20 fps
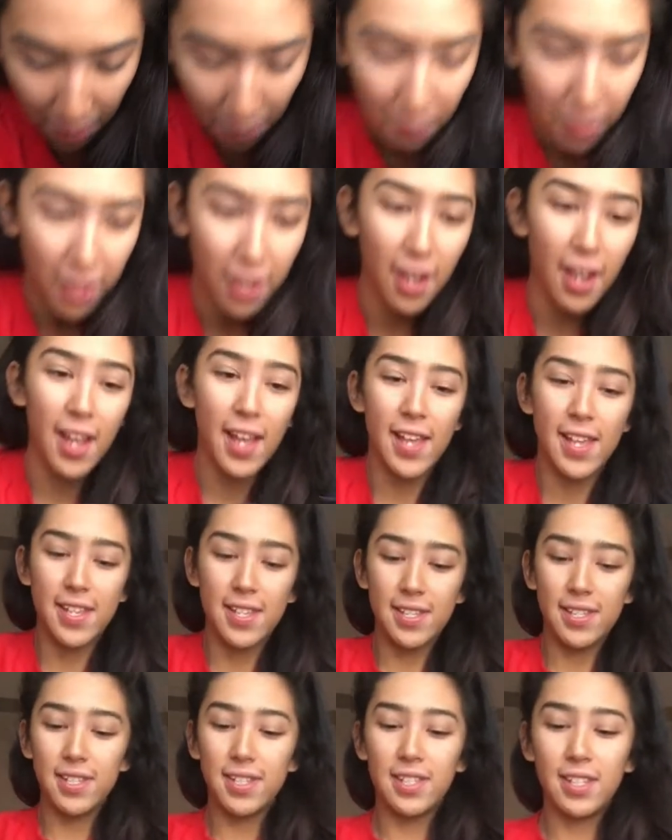
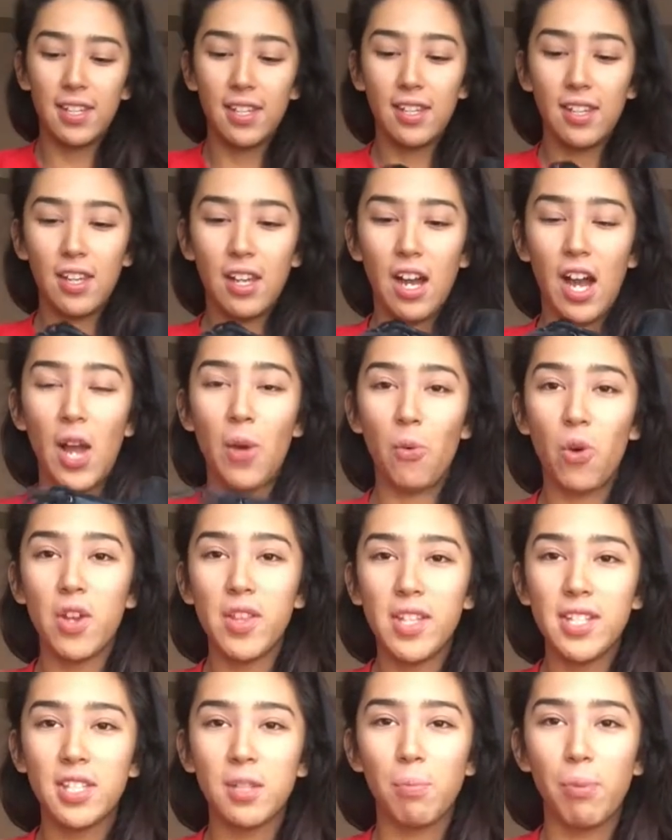because I wore
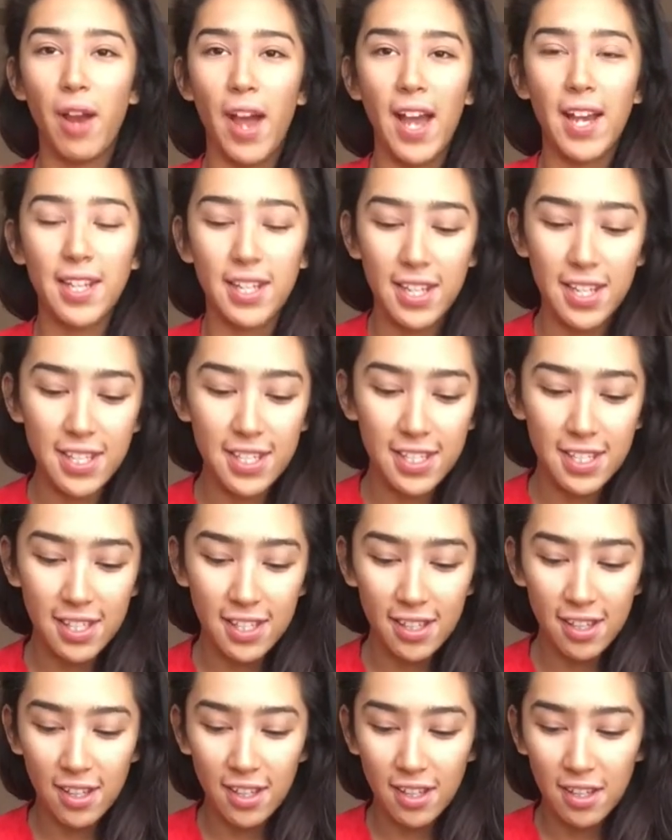these to practice
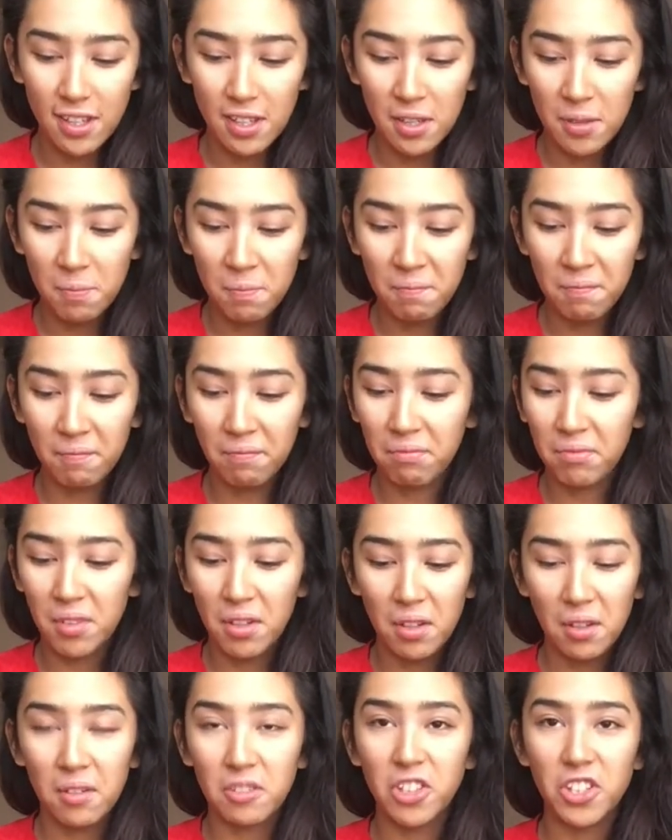
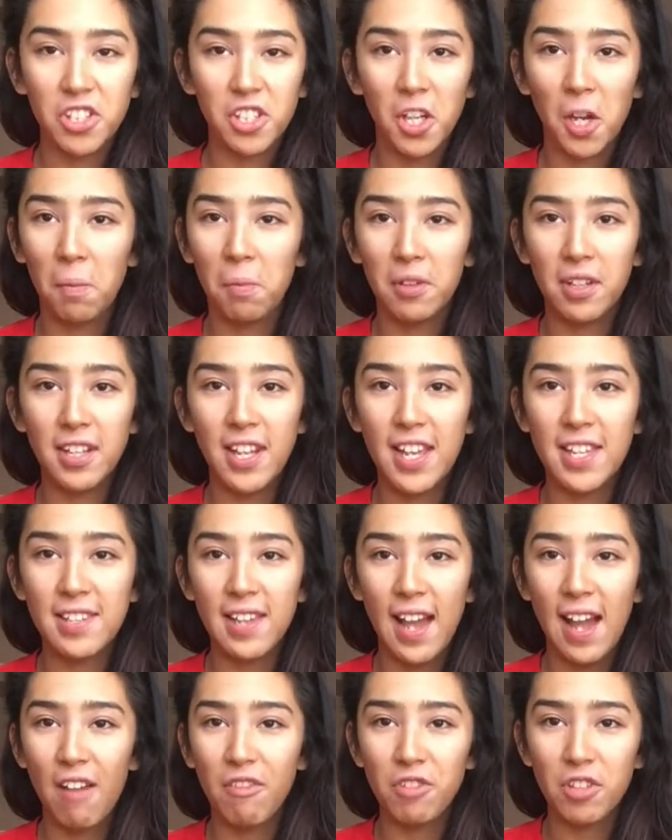just a couple of days
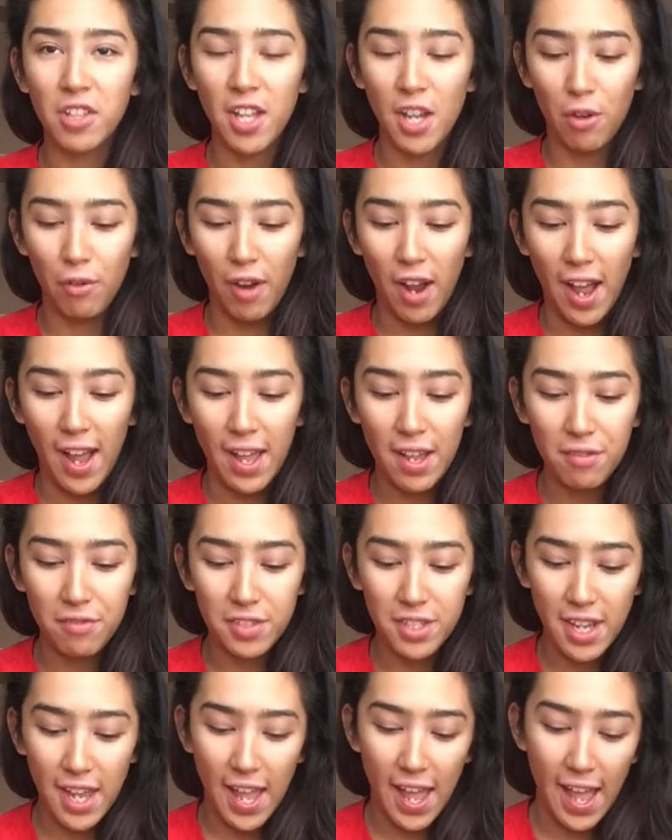after they
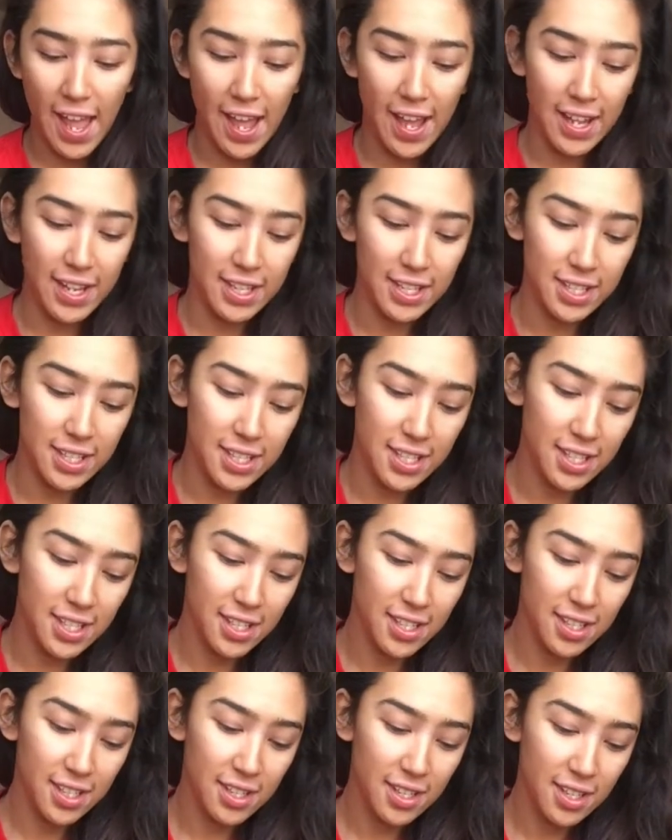arrived, and
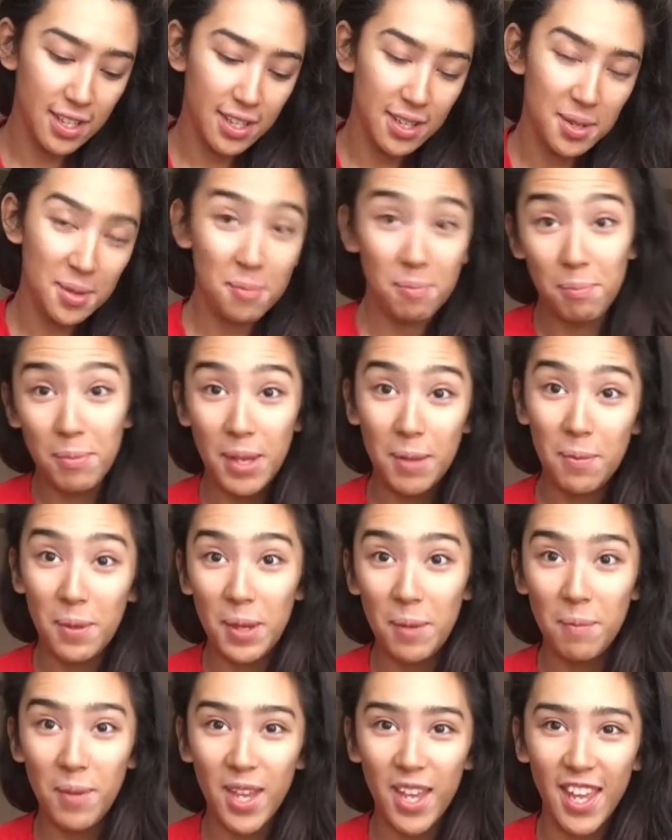me
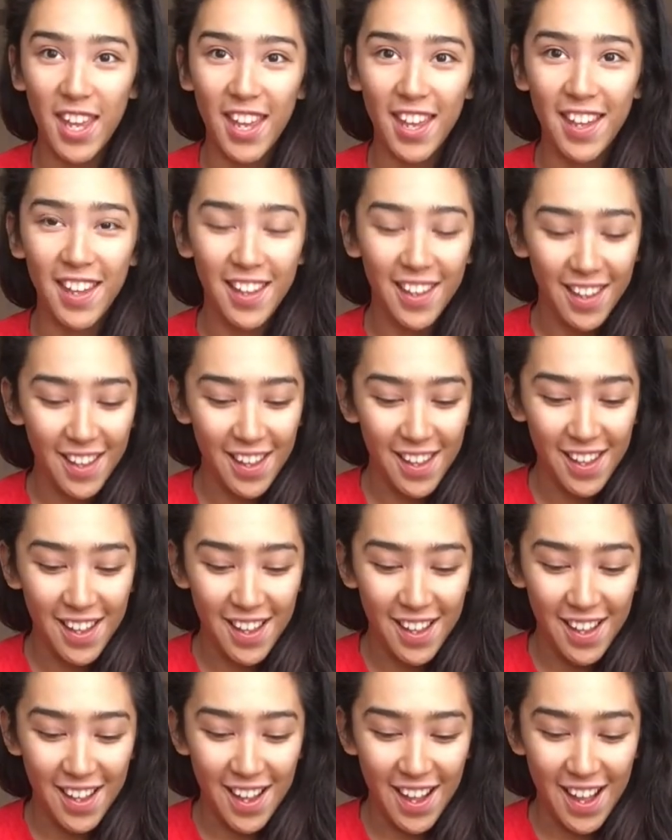being me,
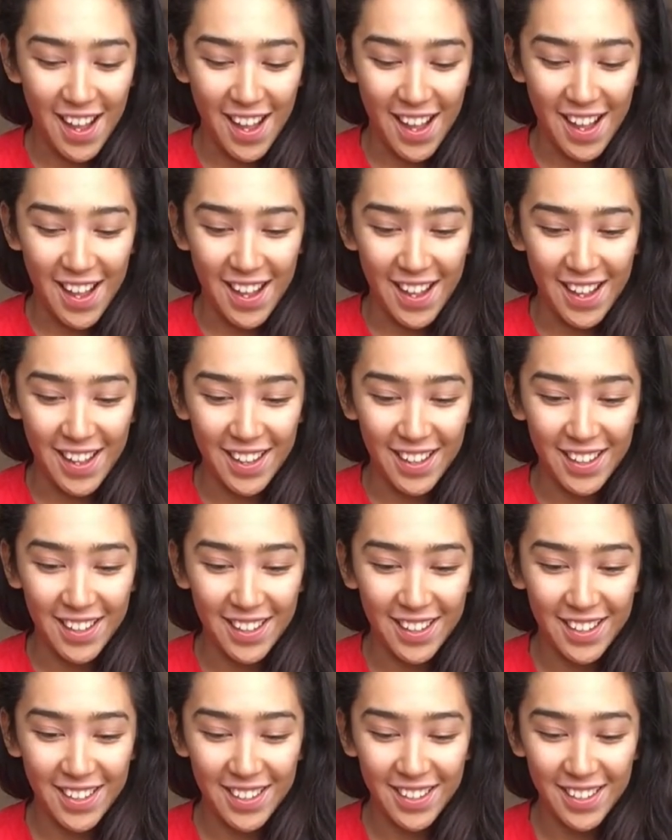I
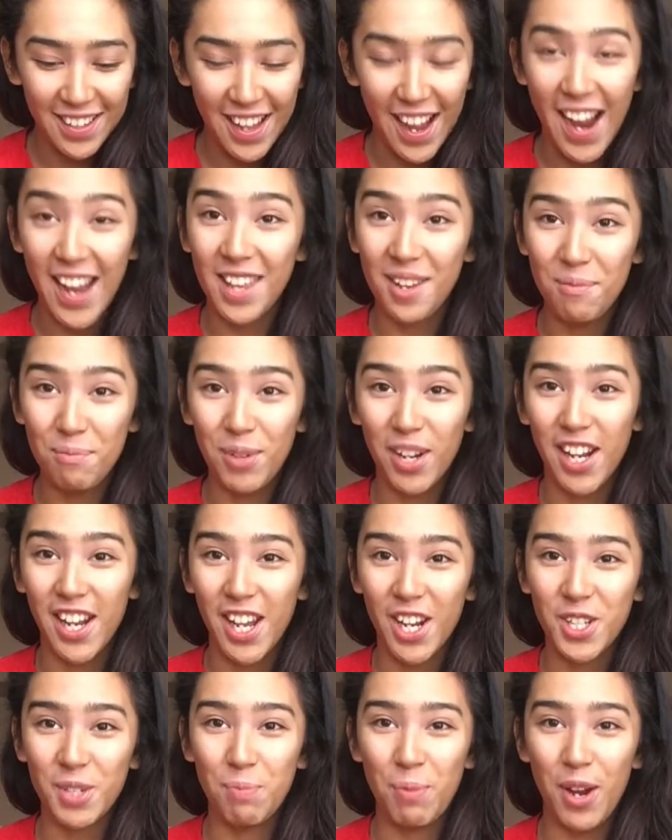didn't bring an
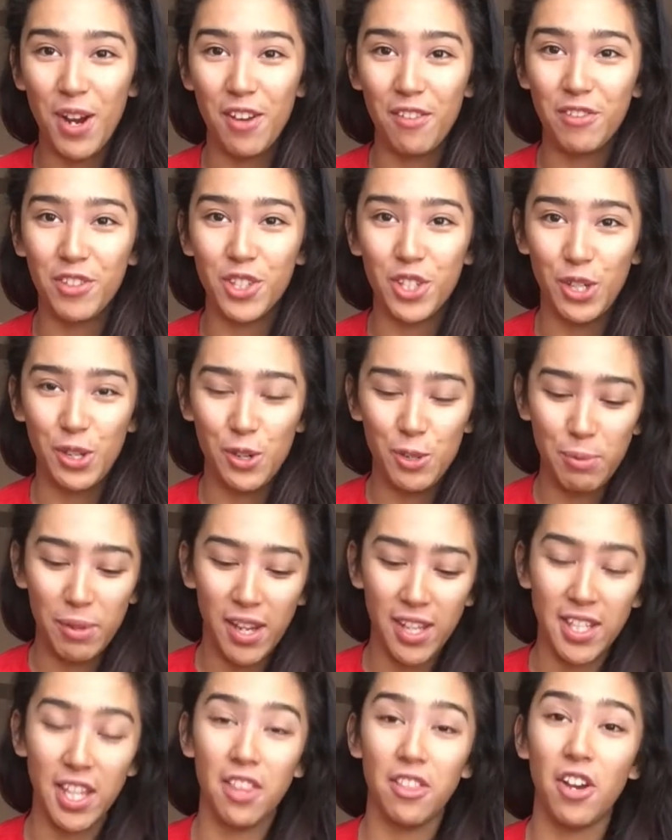extra pair of shoes
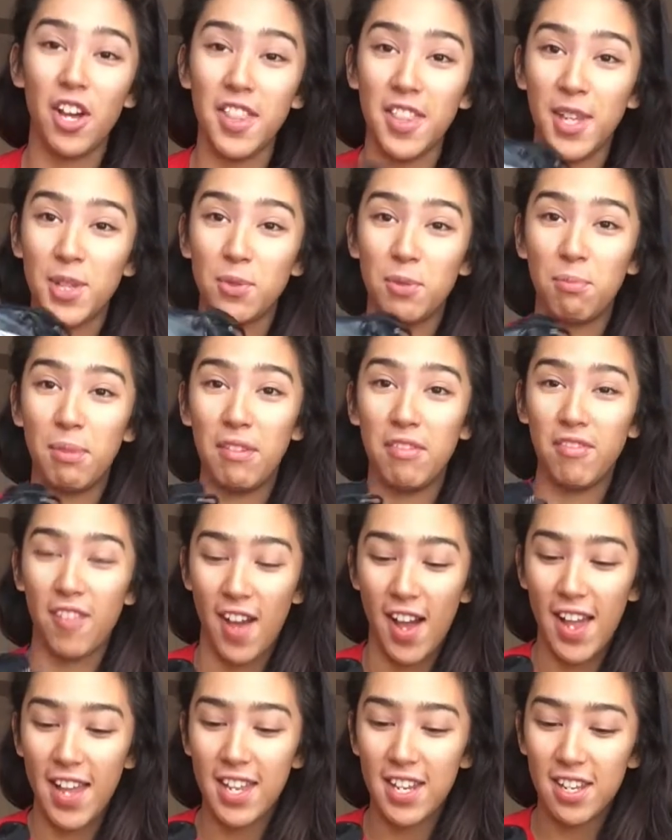because I thought these would be
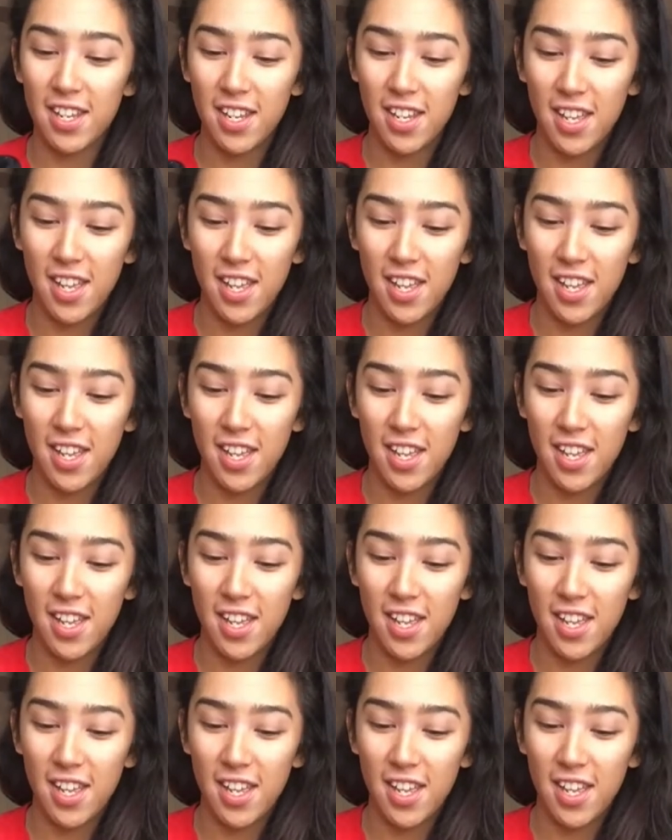fine.